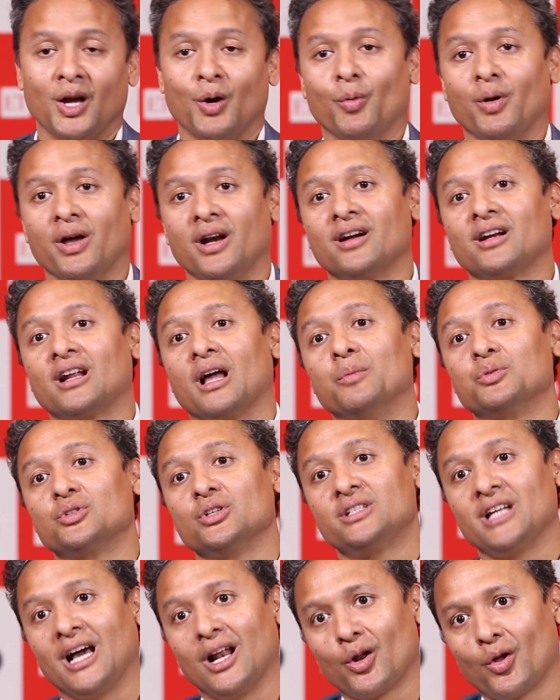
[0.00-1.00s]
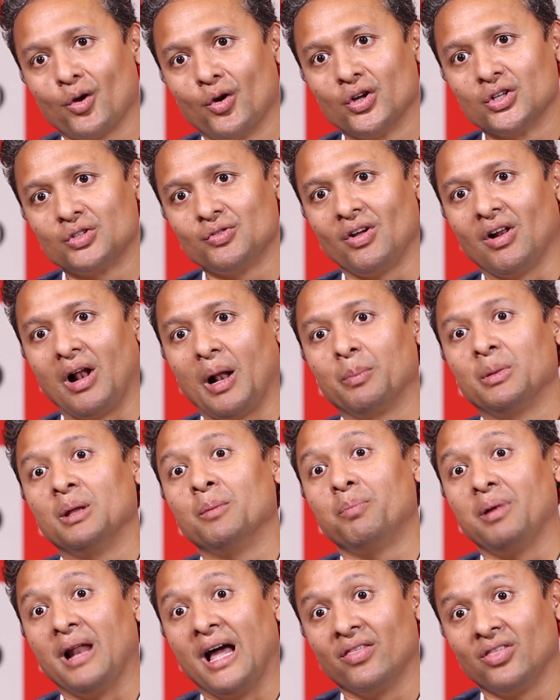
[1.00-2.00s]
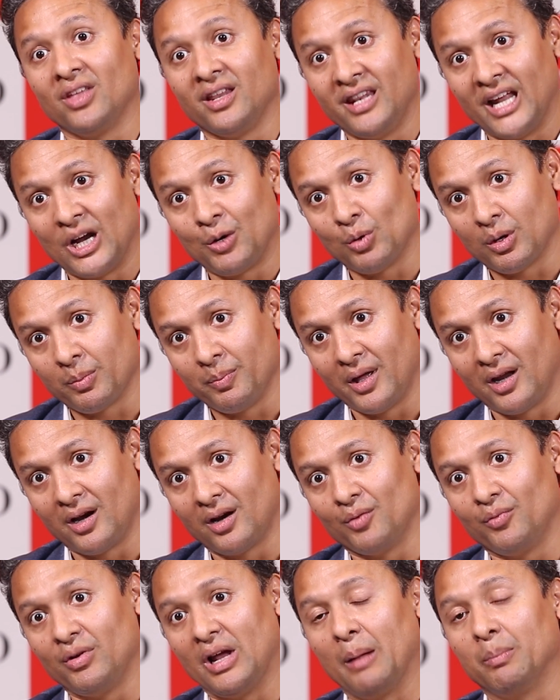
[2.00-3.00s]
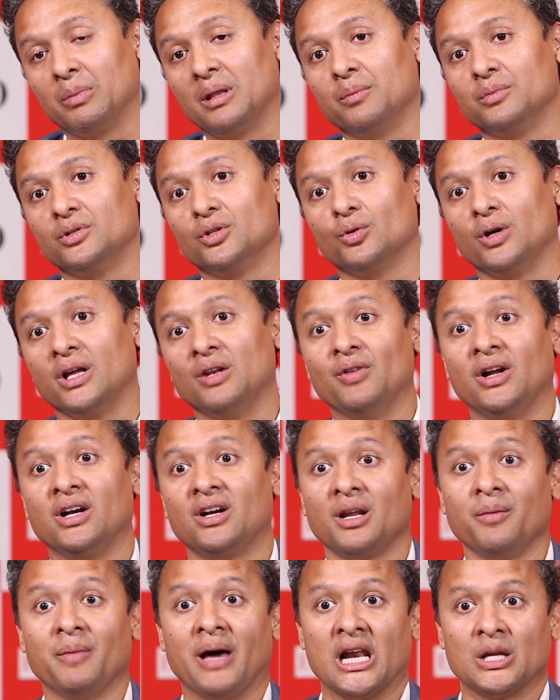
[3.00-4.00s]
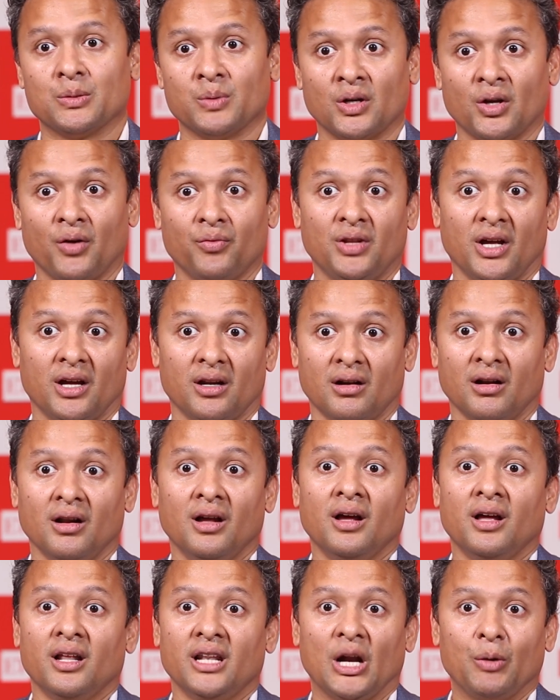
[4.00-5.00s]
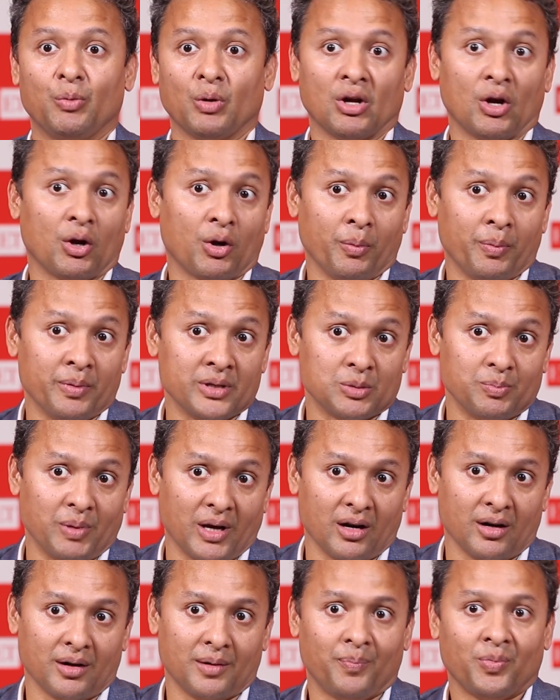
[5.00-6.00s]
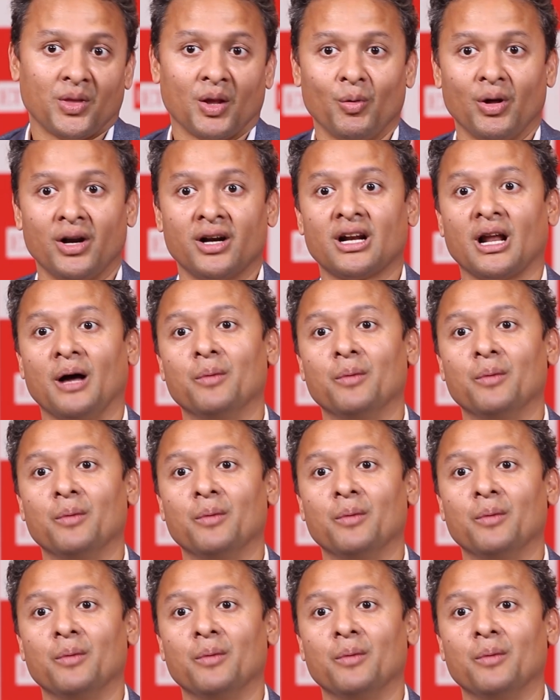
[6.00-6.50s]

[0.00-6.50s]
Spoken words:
When it comes to telcos, we help them plan their network better. We help them do inventory management of their network equipments better. When it